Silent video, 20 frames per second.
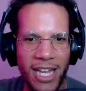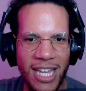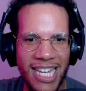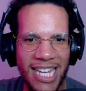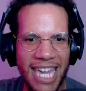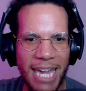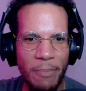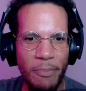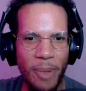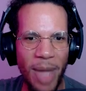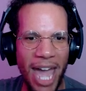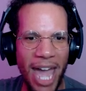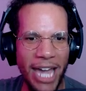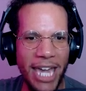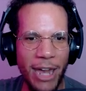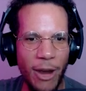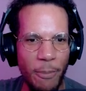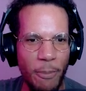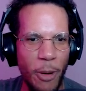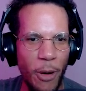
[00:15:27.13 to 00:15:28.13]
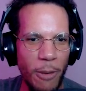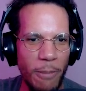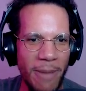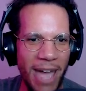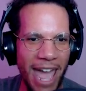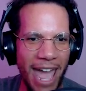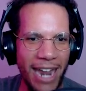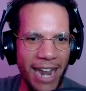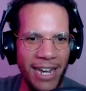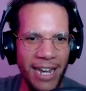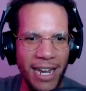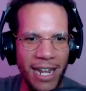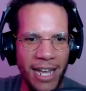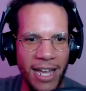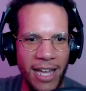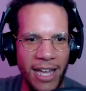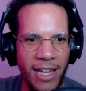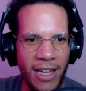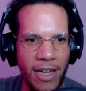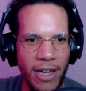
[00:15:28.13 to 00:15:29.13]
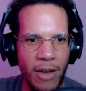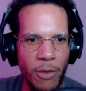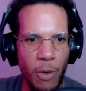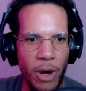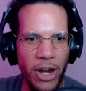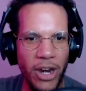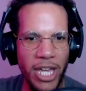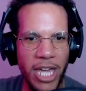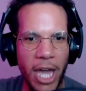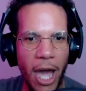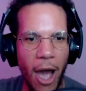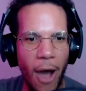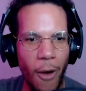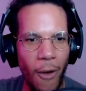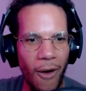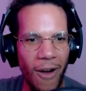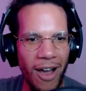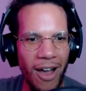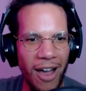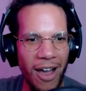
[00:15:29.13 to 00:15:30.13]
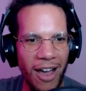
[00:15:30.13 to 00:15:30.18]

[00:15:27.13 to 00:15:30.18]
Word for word: Get back here, poop man! Where'd he go?